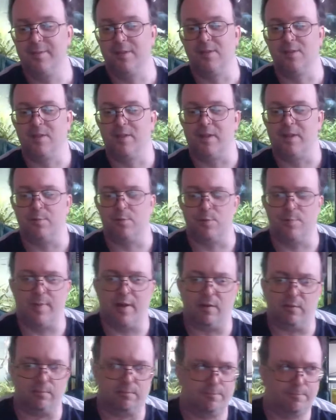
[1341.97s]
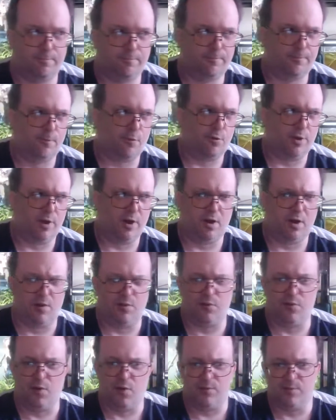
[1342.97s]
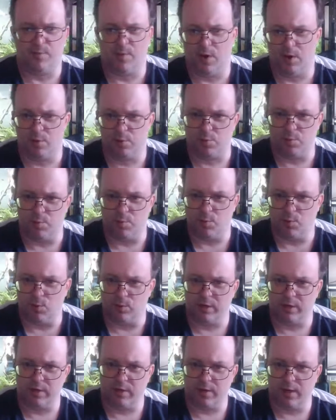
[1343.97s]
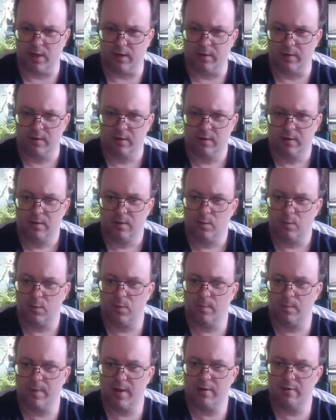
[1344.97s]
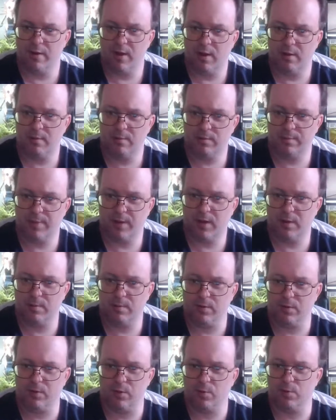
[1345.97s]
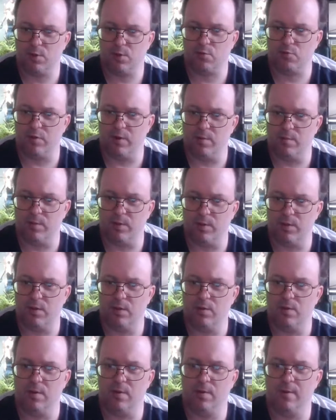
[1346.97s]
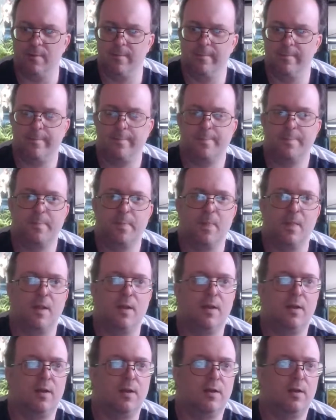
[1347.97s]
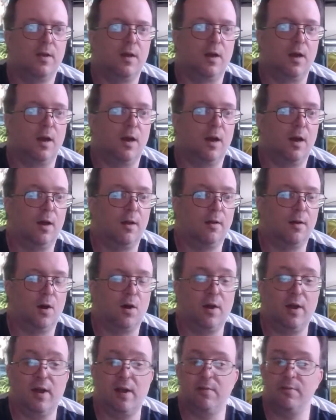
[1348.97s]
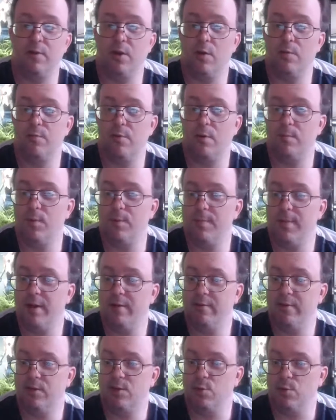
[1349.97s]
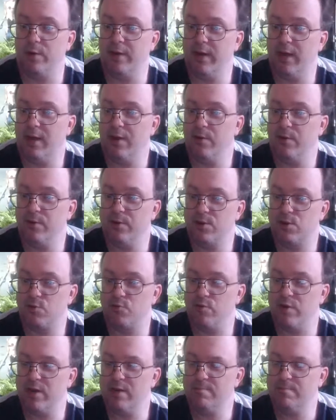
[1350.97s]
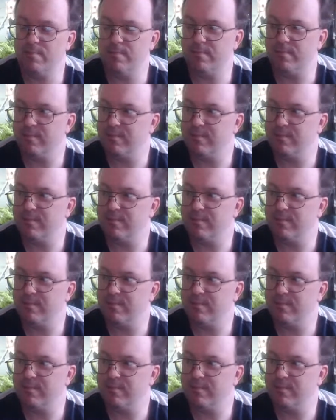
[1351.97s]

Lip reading: I think it was about 4.5, 5 miles we walked in the end. Will Mary be able to do a stream with you? I have no problem with Mary joining in on a stream.